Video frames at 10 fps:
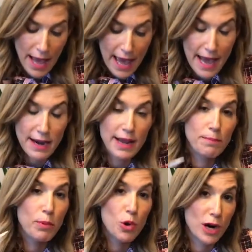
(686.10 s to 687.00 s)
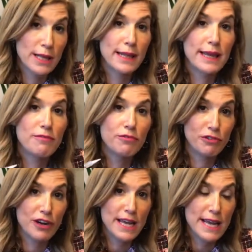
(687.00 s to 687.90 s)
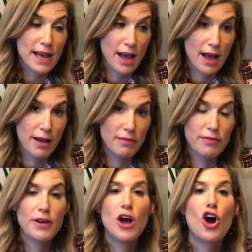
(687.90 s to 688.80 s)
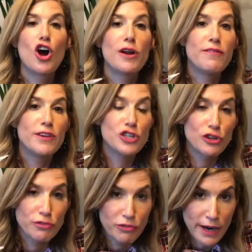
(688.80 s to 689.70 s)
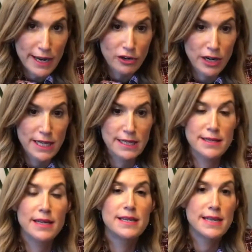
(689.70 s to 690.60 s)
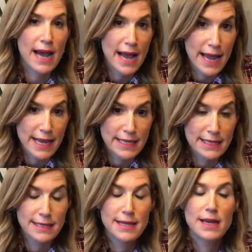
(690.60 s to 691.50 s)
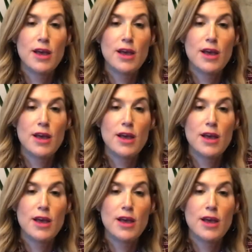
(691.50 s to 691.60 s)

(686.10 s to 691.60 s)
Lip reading: and importantly, free of artificial fragrance, dyes,